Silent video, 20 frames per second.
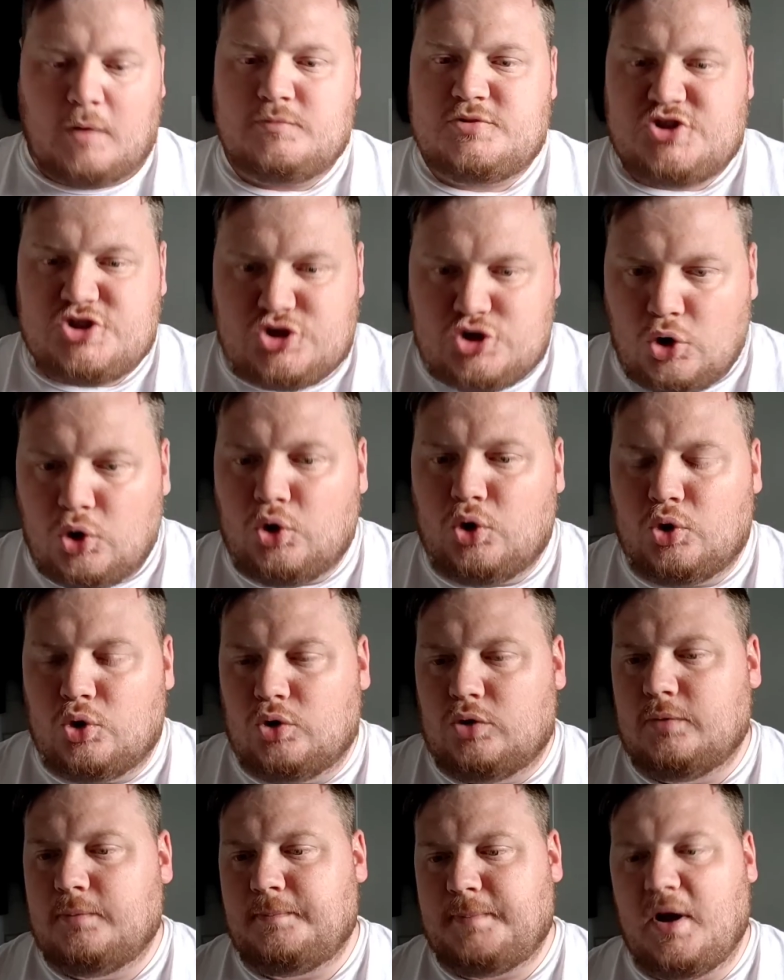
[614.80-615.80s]
I'm
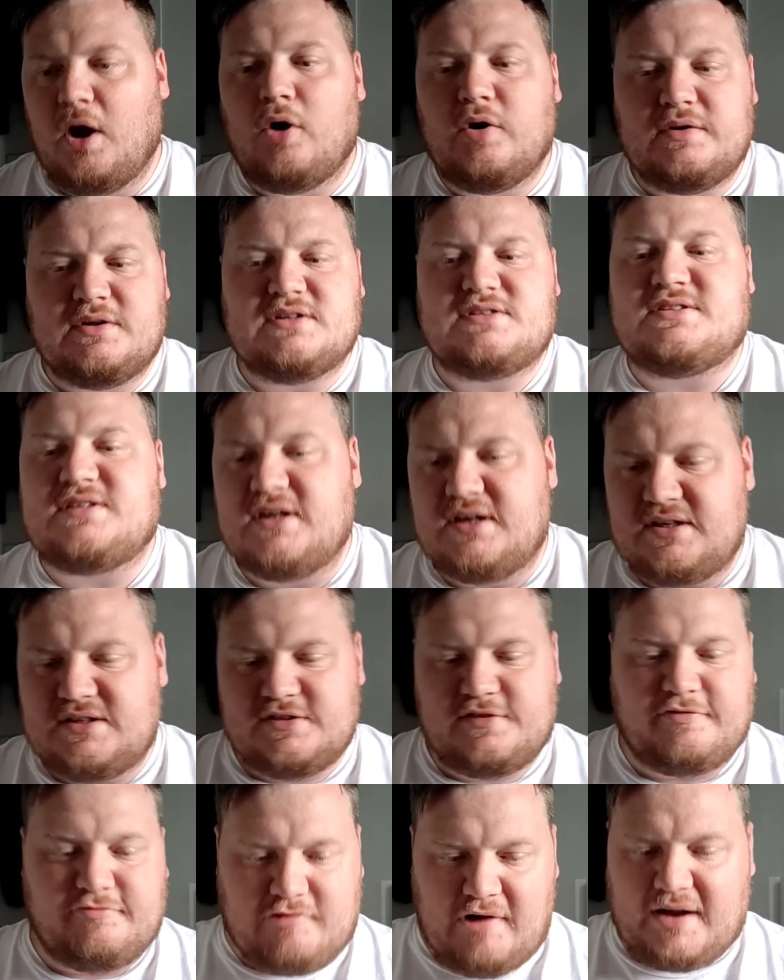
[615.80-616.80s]
sure behind the
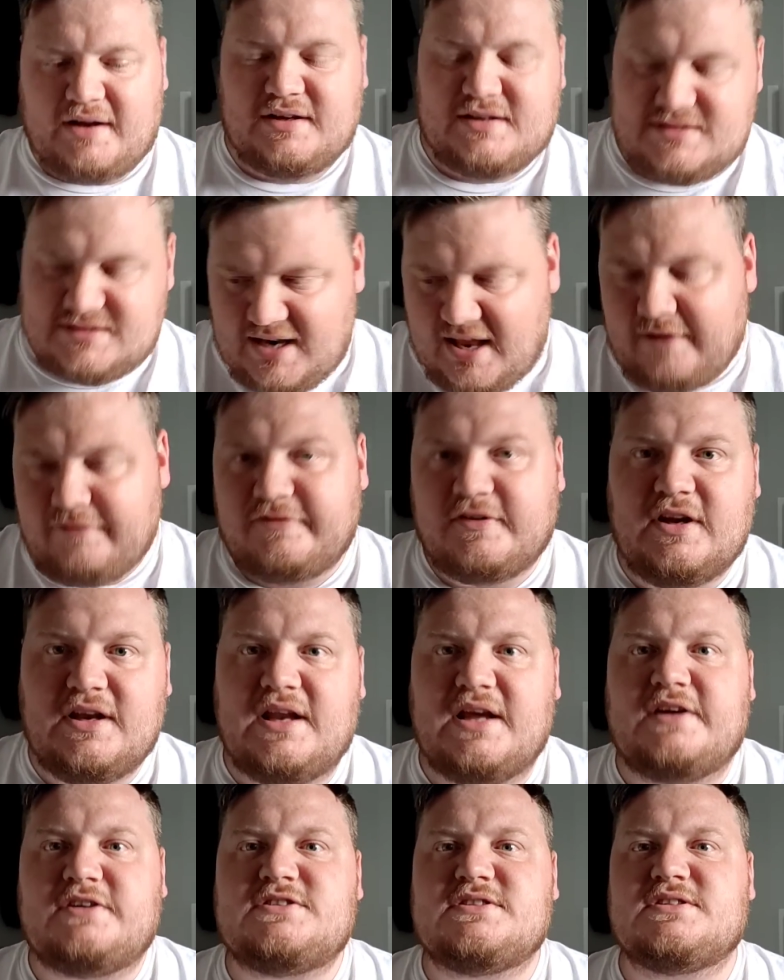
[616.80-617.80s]
scenes Frank has left
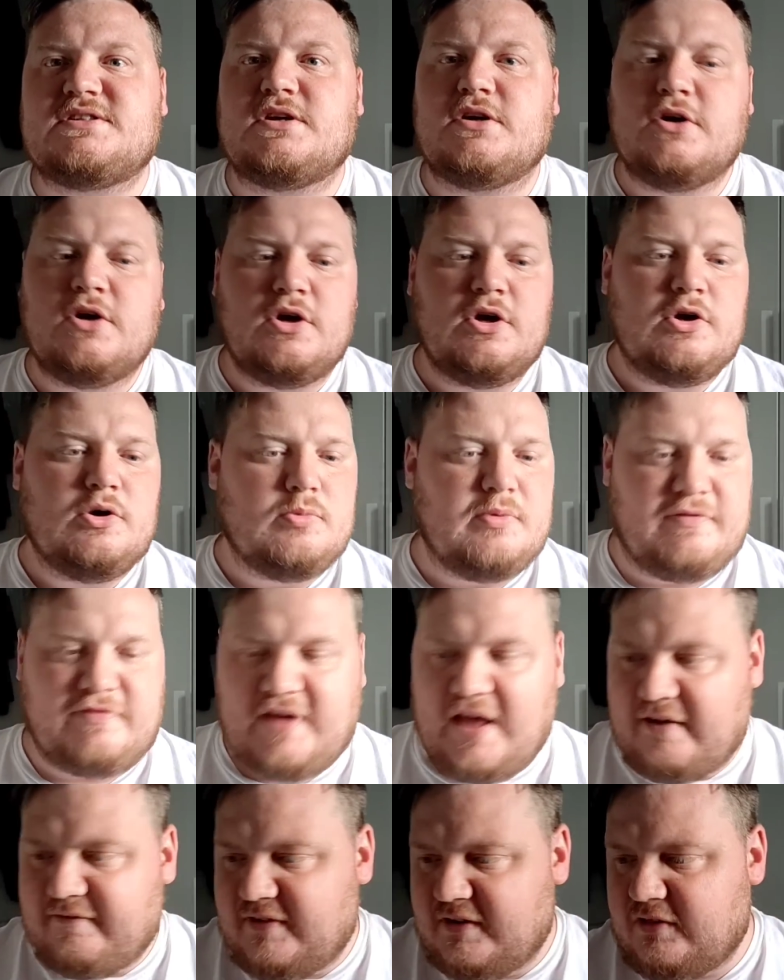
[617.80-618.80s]
a list
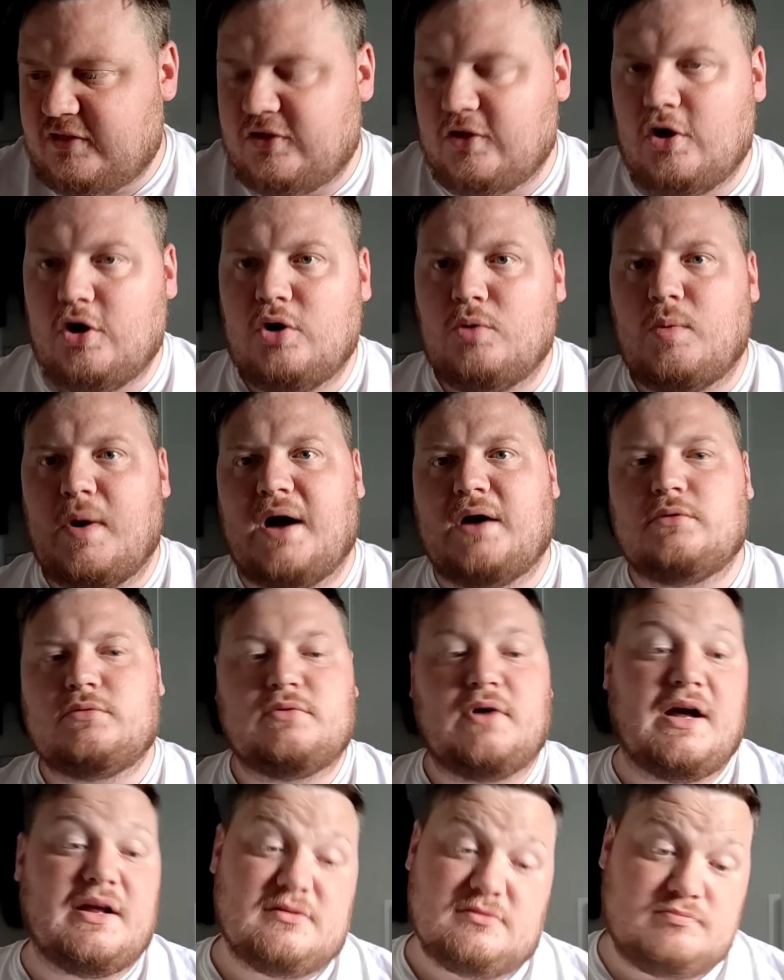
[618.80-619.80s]
with Kevin
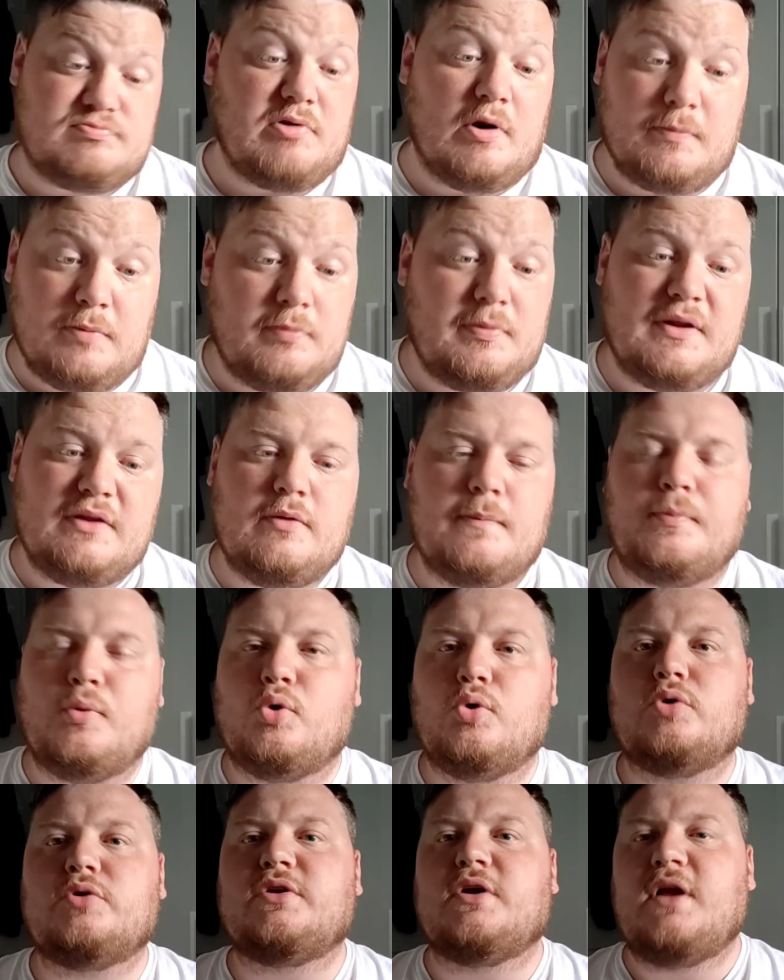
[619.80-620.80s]
Thurwell and probably the
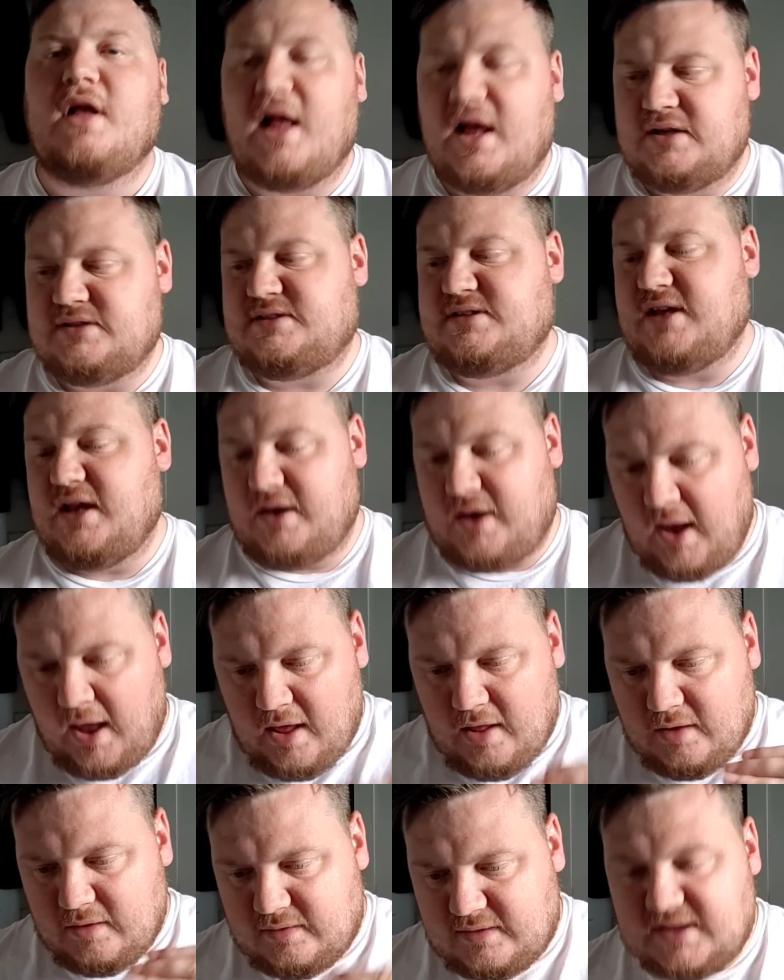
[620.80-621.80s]
board and said,
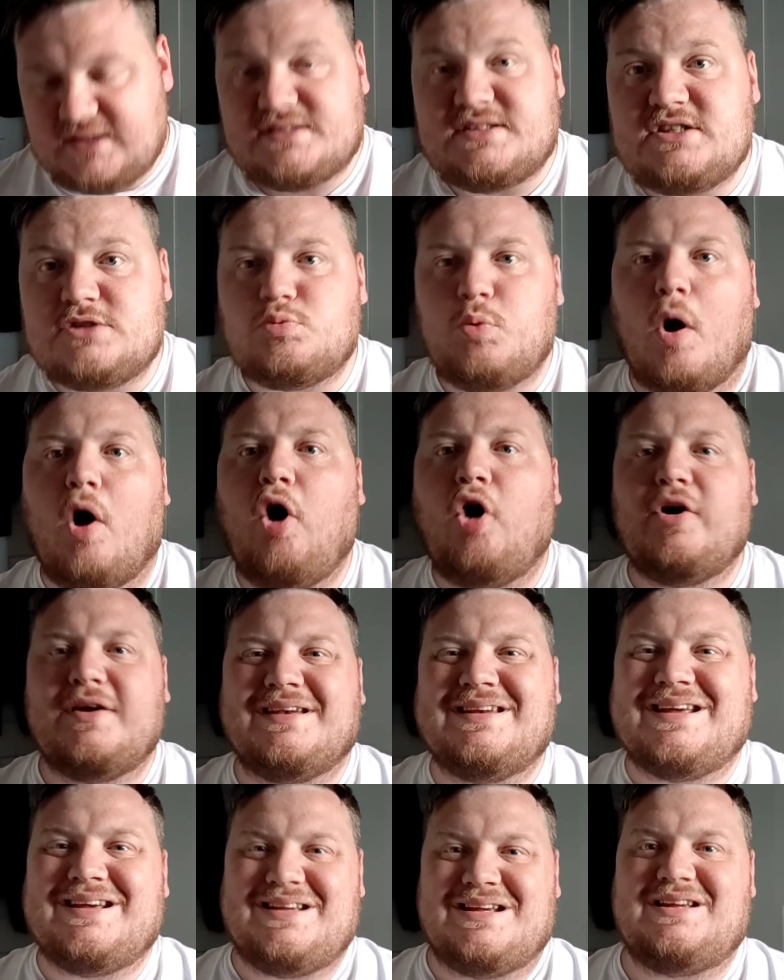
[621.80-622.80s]
this is what
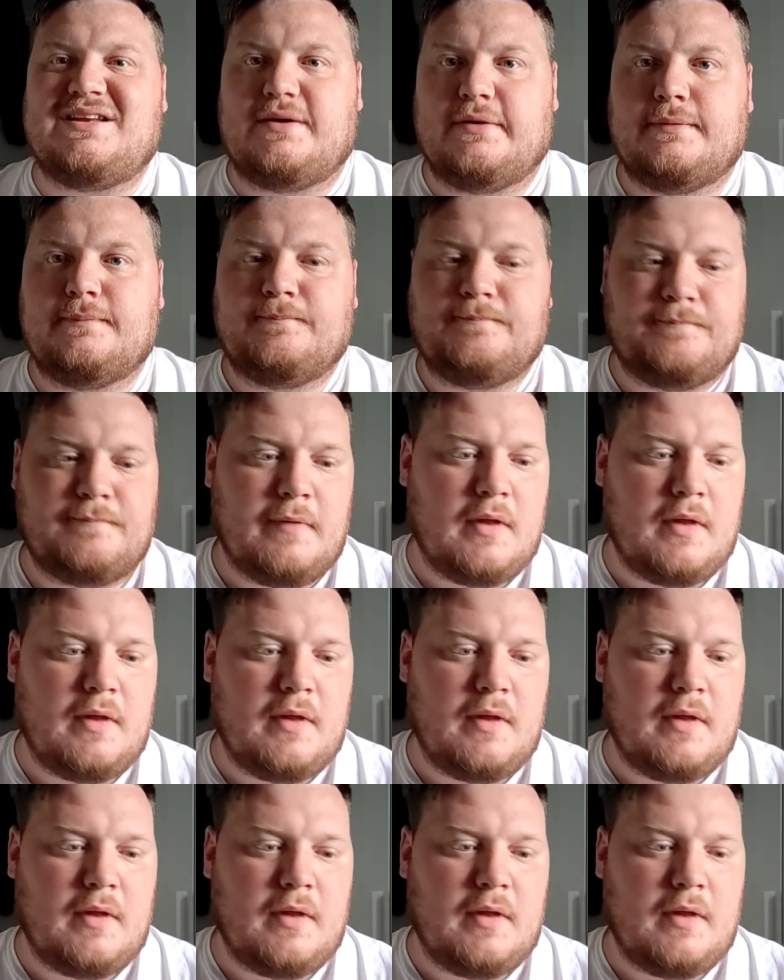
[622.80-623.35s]
I need.